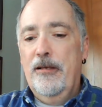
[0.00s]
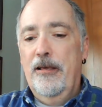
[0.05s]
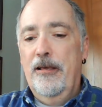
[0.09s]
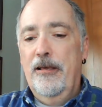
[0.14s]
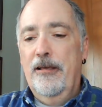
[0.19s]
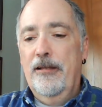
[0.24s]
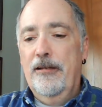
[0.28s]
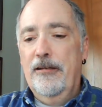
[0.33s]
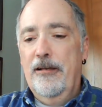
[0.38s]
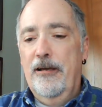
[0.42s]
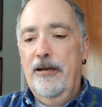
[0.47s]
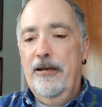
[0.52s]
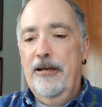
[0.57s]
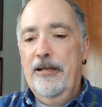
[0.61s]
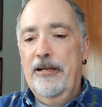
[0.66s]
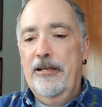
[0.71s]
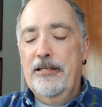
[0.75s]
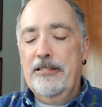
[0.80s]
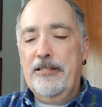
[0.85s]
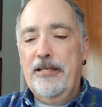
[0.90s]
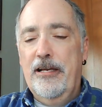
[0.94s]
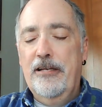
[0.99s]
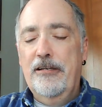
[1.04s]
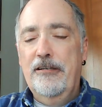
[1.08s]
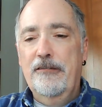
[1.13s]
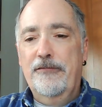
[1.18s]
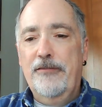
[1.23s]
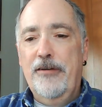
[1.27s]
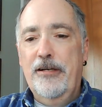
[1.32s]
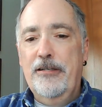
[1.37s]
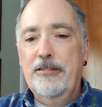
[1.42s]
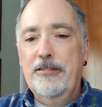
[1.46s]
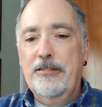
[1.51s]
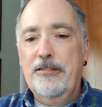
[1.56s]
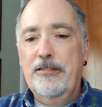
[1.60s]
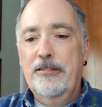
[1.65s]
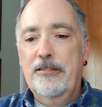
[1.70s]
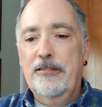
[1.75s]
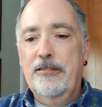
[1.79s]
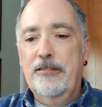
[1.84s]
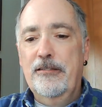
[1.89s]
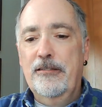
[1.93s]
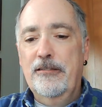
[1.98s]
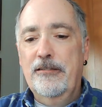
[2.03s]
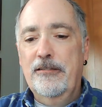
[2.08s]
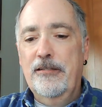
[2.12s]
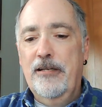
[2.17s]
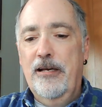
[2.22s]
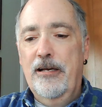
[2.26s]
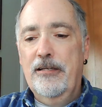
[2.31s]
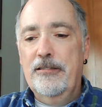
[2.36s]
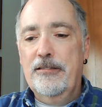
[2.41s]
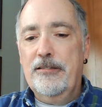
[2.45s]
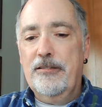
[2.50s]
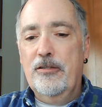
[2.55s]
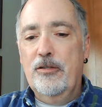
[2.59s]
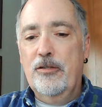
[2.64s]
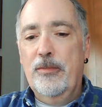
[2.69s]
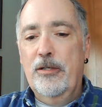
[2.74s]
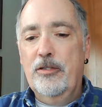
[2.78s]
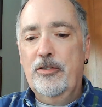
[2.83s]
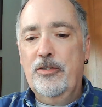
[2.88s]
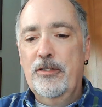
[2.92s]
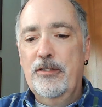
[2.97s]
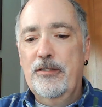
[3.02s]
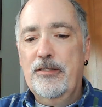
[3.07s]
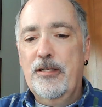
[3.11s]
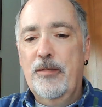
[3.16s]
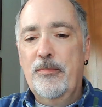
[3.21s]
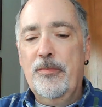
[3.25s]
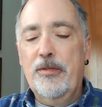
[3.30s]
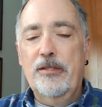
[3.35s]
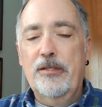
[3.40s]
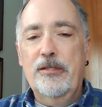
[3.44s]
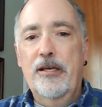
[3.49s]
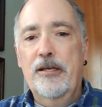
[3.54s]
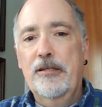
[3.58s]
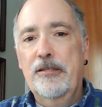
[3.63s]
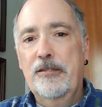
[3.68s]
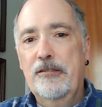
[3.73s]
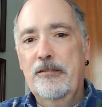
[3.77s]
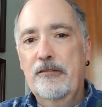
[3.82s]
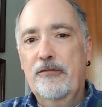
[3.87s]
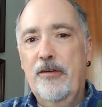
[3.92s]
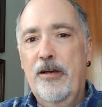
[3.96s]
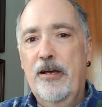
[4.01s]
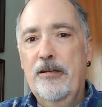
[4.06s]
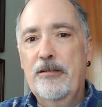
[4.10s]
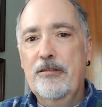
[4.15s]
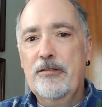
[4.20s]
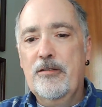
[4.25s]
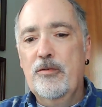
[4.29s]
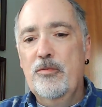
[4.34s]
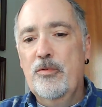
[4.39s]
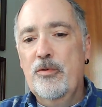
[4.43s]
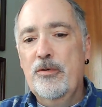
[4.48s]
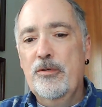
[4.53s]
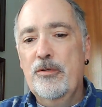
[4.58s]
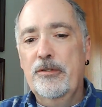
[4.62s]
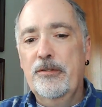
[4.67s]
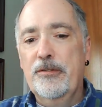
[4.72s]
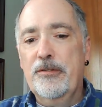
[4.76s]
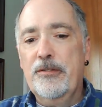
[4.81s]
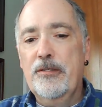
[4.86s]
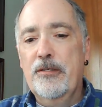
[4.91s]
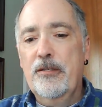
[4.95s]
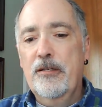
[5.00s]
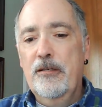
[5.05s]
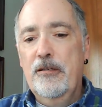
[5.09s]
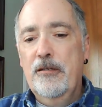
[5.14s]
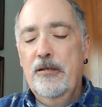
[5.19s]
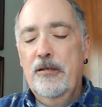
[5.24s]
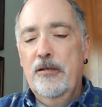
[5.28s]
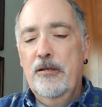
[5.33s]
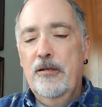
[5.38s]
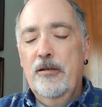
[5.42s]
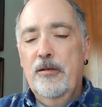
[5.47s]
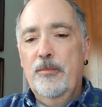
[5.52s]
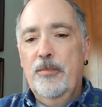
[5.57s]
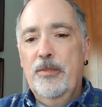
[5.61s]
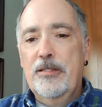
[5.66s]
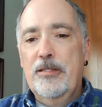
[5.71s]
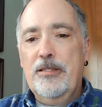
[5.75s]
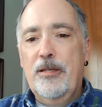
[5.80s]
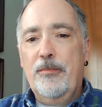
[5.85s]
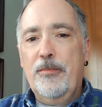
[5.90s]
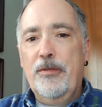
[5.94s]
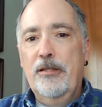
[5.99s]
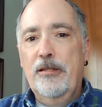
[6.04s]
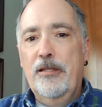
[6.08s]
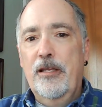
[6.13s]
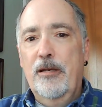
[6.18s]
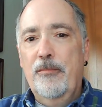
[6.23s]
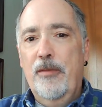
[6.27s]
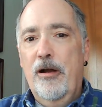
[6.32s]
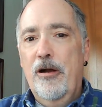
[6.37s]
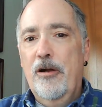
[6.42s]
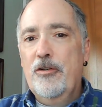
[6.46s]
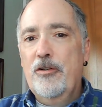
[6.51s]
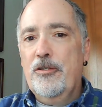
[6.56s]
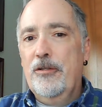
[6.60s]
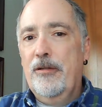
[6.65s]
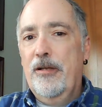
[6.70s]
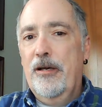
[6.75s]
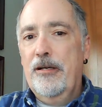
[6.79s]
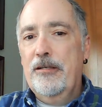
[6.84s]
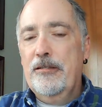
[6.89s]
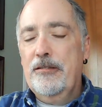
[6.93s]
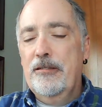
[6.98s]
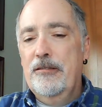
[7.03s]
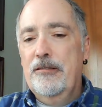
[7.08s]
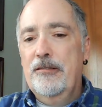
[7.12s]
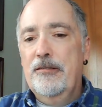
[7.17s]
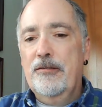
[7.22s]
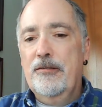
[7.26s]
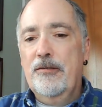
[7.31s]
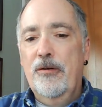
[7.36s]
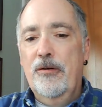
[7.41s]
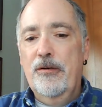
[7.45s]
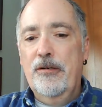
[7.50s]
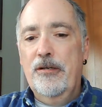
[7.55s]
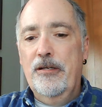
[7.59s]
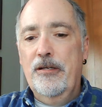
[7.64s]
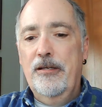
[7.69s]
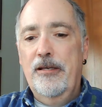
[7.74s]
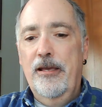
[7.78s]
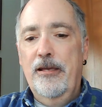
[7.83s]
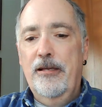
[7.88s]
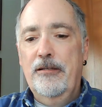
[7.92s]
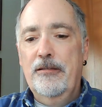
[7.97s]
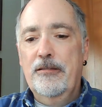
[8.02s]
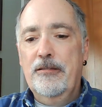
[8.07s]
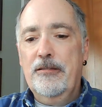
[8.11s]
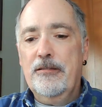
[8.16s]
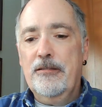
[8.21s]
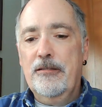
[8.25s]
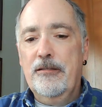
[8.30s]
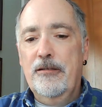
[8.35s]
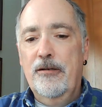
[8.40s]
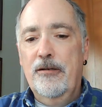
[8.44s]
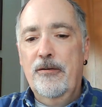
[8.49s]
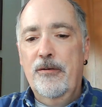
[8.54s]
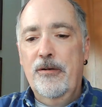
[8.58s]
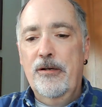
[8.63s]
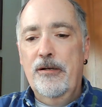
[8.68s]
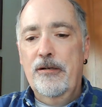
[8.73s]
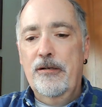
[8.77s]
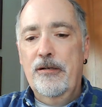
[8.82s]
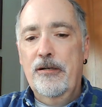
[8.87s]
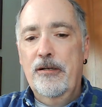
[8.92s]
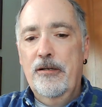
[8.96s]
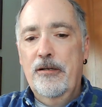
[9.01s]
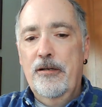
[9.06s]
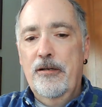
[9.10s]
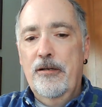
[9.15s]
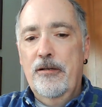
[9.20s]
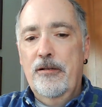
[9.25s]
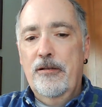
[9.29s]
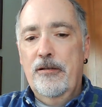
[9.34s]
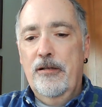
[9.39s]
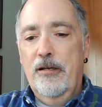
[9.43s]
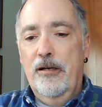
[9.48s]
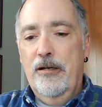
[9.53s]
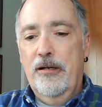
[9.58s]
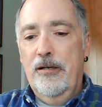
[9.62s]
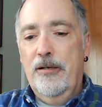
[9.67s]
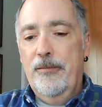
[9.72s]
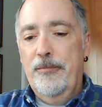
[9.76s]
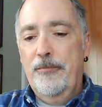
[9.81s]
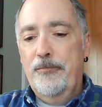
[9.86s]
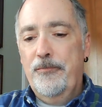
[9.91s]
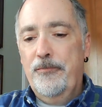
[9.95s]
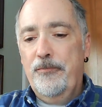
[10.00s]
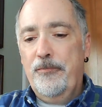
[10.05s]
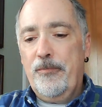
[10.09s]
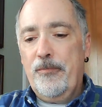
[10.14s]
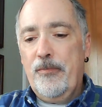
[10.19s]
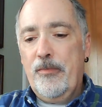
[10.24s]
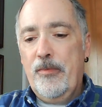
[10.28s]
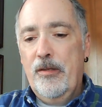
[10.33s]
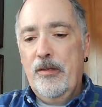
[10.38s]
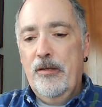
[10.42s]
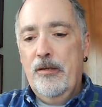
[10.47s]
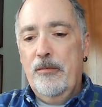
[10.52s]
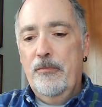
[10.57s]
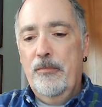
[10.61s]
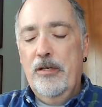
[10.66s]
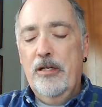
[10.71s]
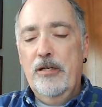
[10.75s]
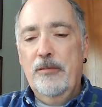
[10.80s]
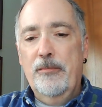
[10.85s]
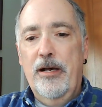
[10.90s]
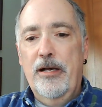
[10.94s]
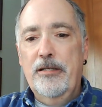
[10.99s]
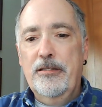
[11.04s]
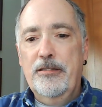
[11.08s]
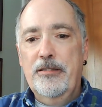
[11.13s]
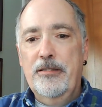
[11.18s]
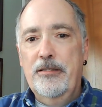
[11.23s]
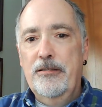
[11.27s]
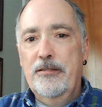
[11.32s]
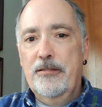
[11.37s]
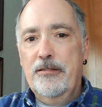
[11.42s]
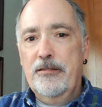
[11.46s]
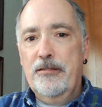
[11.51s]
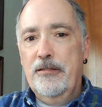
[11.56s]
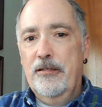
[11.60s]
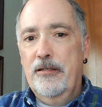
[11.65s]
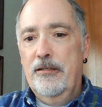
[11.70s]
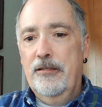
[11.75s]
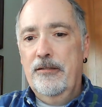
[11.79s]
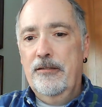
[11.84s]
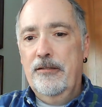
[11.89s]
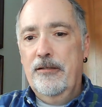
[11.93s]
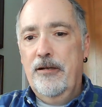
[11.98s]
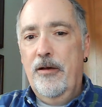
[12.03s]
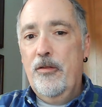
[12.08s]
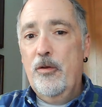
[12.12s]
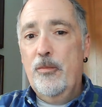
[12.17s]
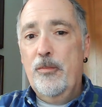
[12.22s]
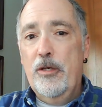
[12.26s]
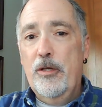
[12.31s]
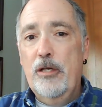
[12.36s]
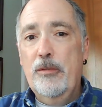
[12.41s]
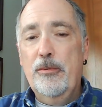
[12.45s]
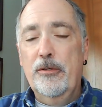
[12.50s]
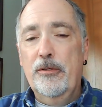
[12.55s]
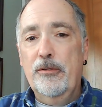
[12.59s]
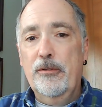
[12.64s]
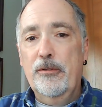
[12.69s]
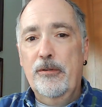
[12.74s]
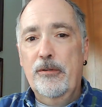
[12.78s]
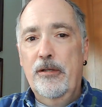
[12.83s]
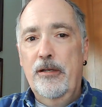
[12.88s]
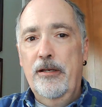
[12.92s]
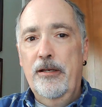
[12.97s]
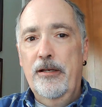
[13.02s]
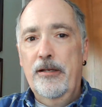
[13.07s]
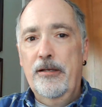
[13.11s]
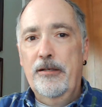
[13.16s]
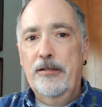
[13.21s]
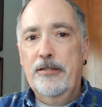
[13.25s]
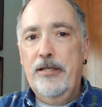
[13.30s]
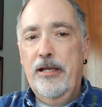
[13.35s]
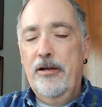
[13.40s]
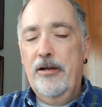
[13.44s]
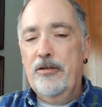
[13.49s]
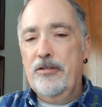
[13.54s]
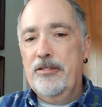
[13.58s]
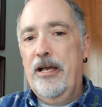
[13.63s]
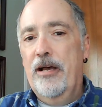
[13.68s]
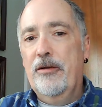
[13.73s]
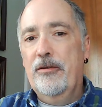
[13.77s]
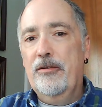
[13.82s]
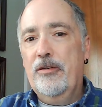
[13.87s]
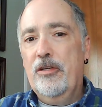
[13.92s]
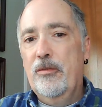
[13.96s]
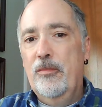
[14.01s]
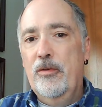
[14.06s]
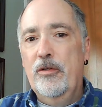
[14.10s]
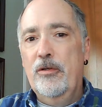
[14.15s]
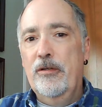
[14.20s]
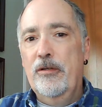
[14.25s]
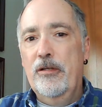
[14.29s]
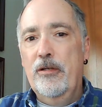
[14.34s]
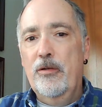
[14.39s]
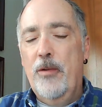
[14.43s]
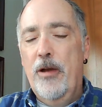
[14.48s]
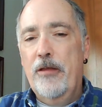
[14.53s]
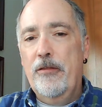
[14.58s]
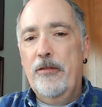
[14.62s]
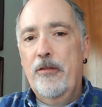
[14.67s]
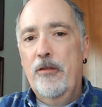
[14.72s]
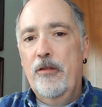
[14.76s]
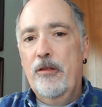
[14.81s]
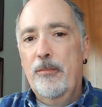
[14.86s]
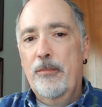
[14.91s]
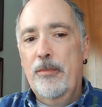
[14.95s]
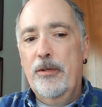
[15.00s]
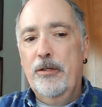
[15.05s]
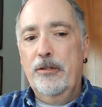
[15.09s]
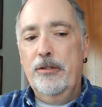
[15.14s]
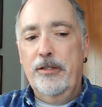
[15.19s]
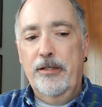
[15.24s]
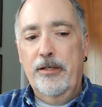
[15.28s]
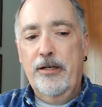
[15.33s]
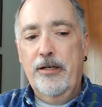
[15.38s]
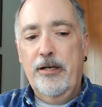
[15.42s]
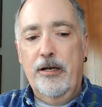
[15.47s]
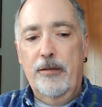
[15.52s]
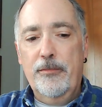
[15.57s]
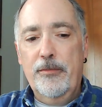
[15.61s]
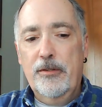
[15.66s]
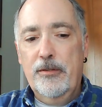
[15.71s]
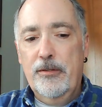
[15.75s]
And I guess I define sin not so much as something that defies the rules, but something that marginalizes or negates or um, minimizes uh, other people and tears down community rather than building it up